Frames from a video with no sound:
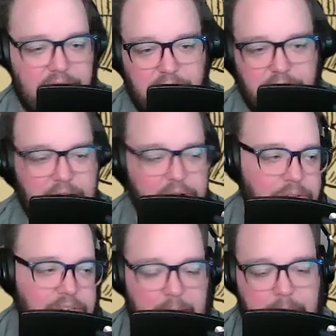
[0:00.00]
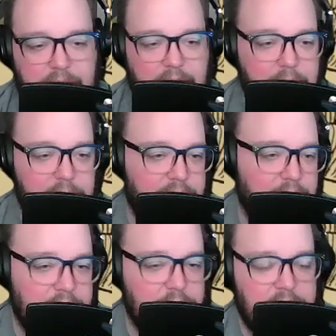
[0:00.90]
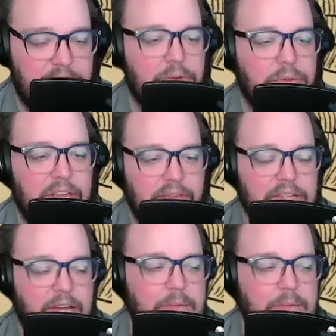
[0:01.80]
I don't know the timestamp, but that's what they do. They give the